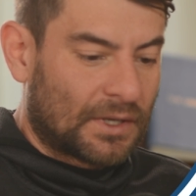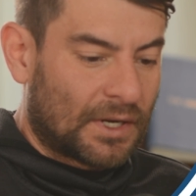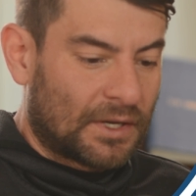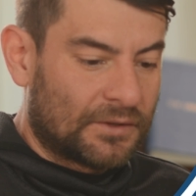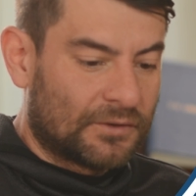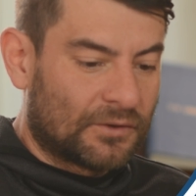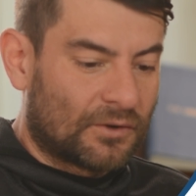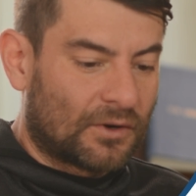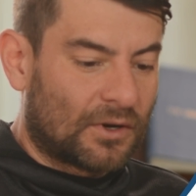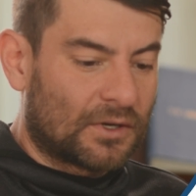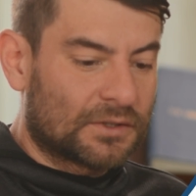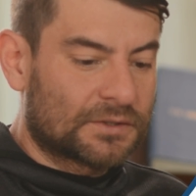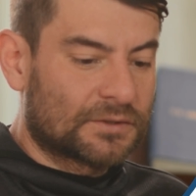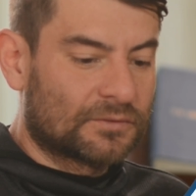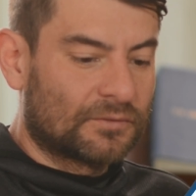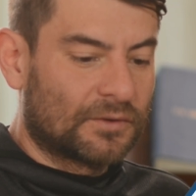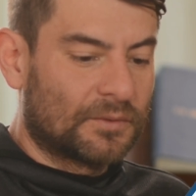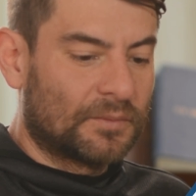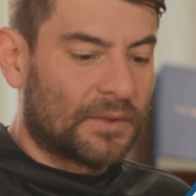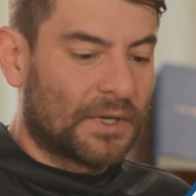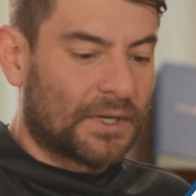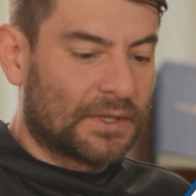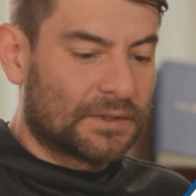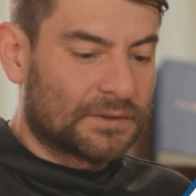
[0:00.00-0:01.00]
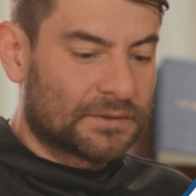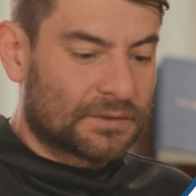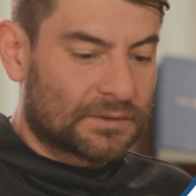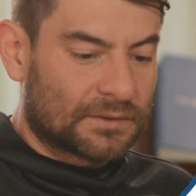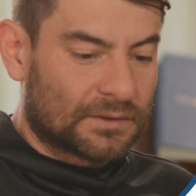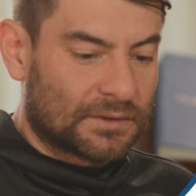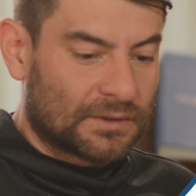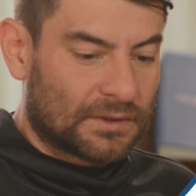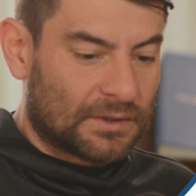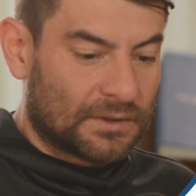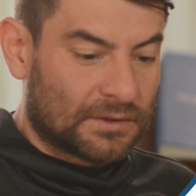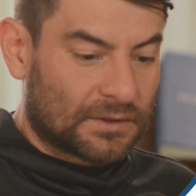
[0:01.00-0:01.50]
And there also
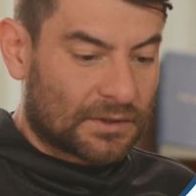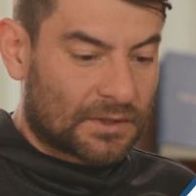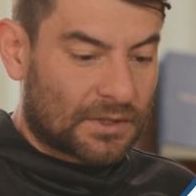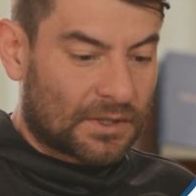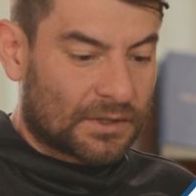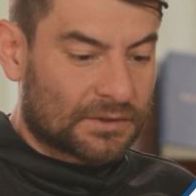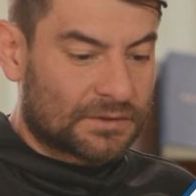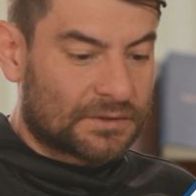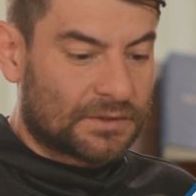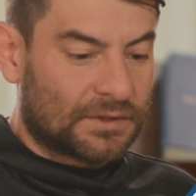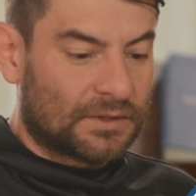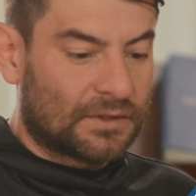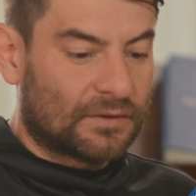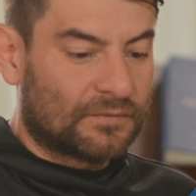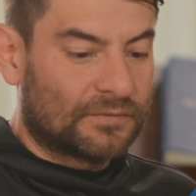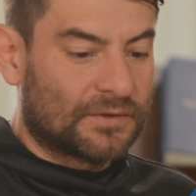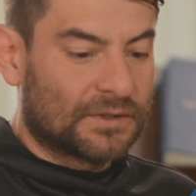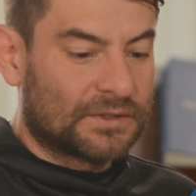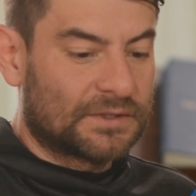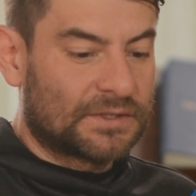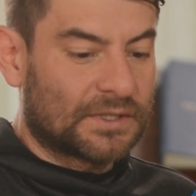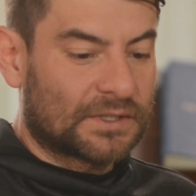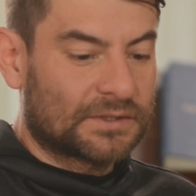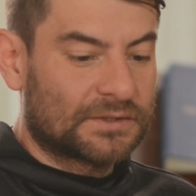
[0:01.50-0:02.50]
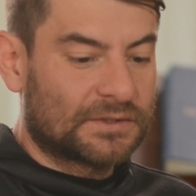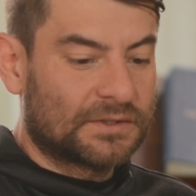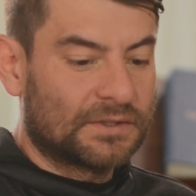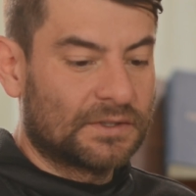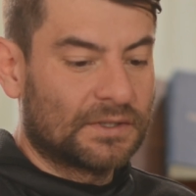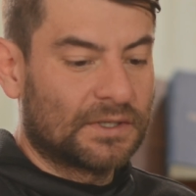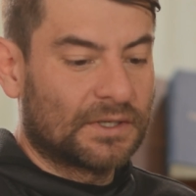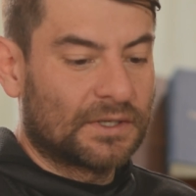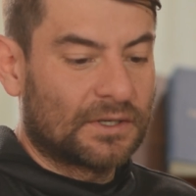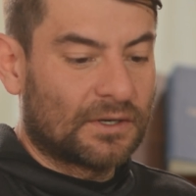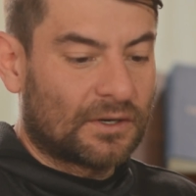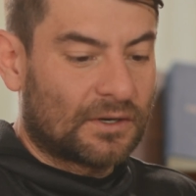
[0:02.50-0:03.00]
remains, in the custody of the
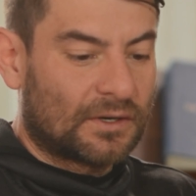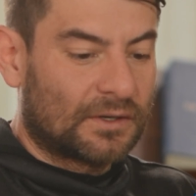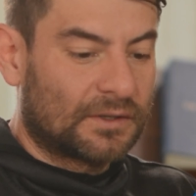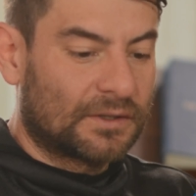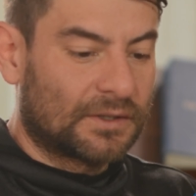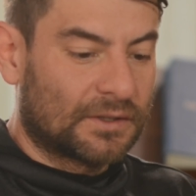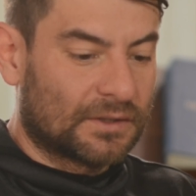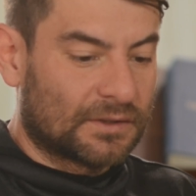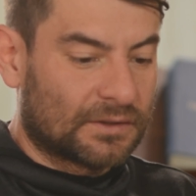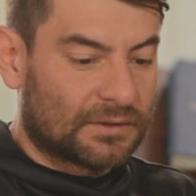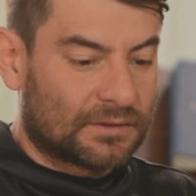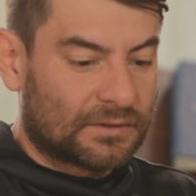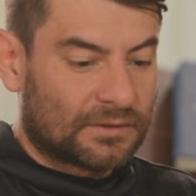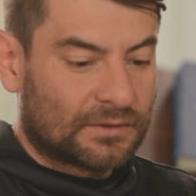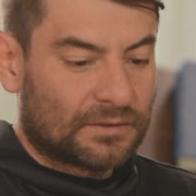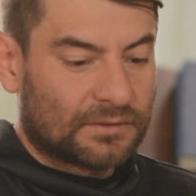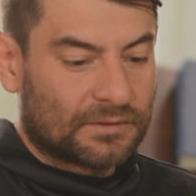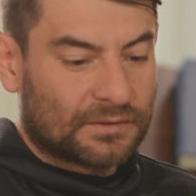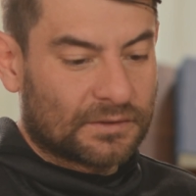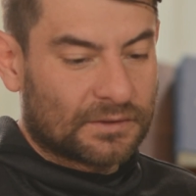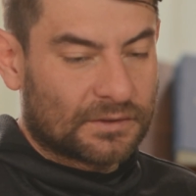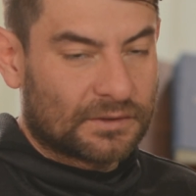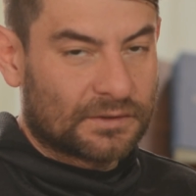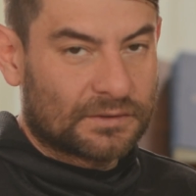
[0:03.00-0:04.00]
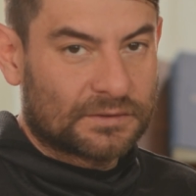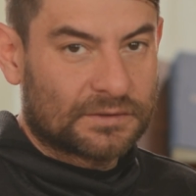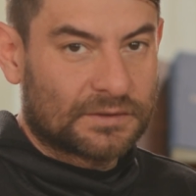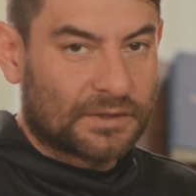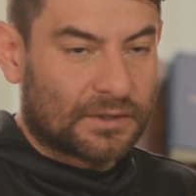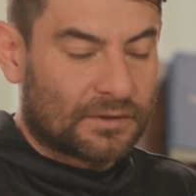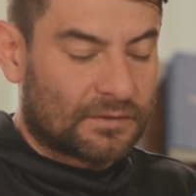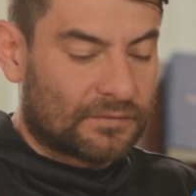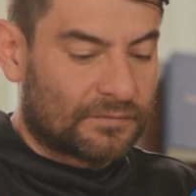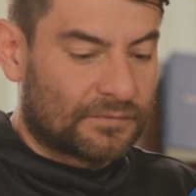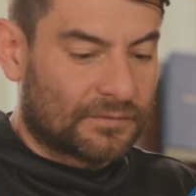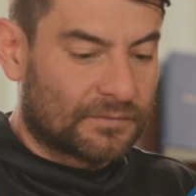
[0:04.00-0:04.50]
destiny guardian, the
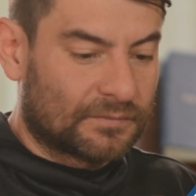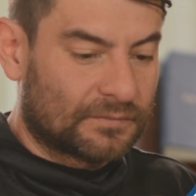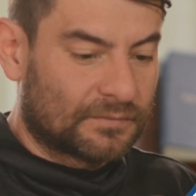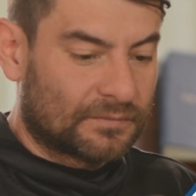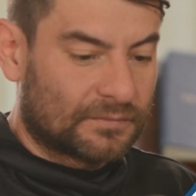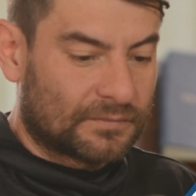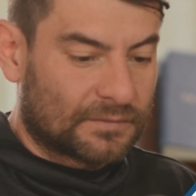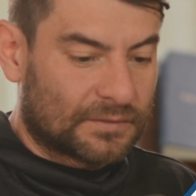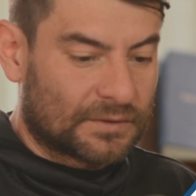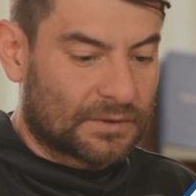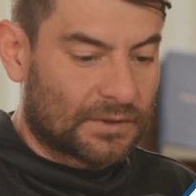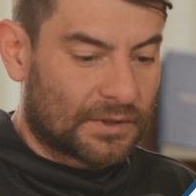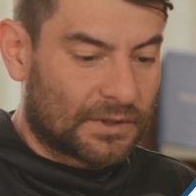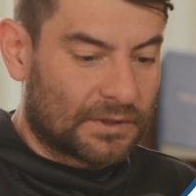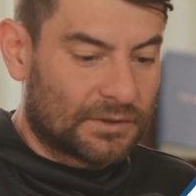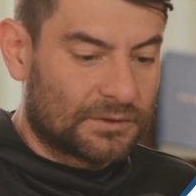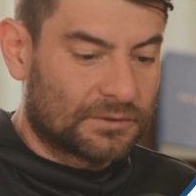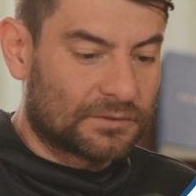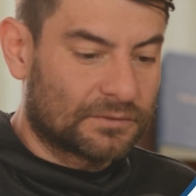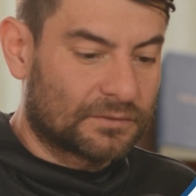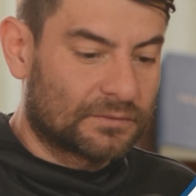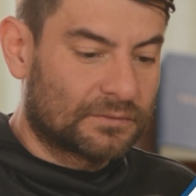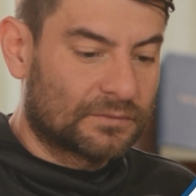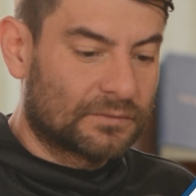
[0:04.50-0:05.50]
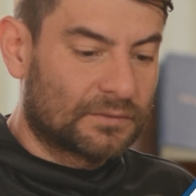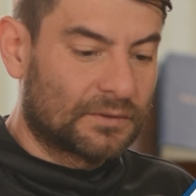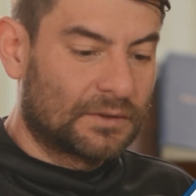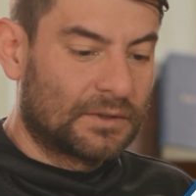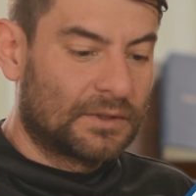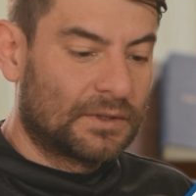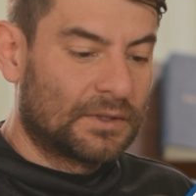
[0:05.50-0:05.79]
seraphim, the angel,